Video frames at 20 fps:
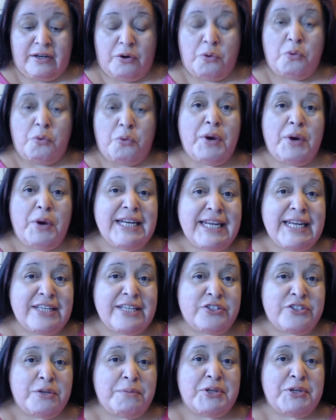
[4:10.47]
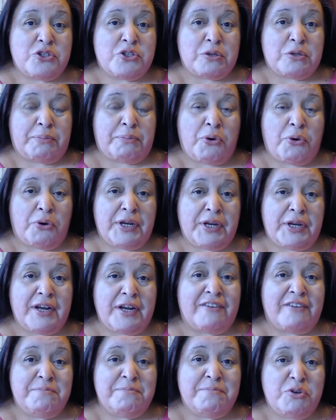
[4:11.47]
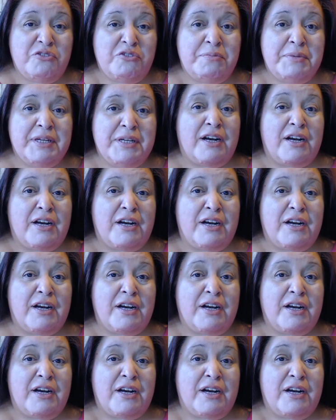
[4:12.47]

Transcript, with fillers: we need to be supporting of movement